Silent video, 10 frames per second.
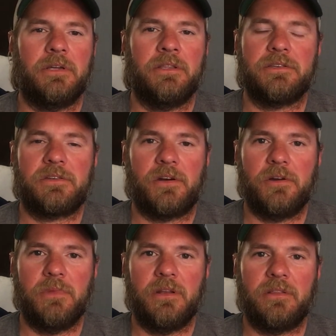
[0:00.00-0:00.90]
in this
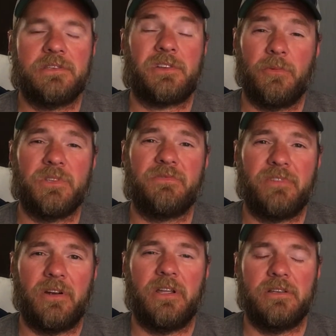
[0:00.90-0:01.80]
tournament. This tournament is
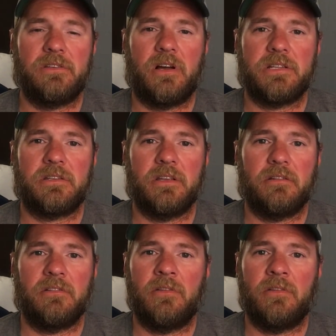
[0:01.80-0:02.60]
very exhausting.